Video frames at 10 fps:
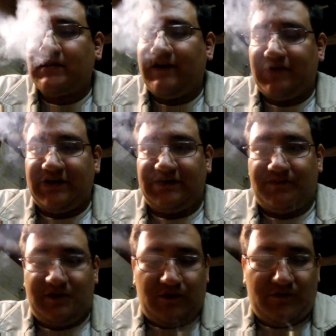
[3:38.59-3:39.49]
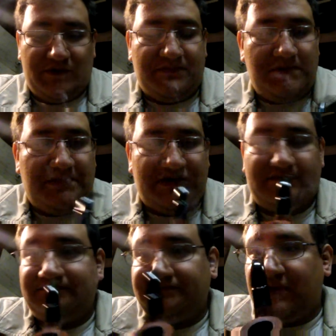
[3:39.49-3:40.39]
I forgot to bring one with me,
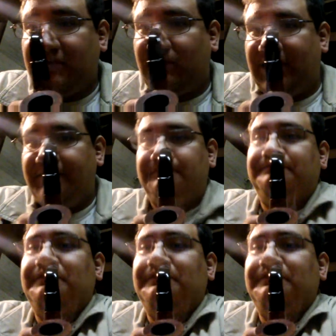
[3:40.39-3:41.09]
but either way.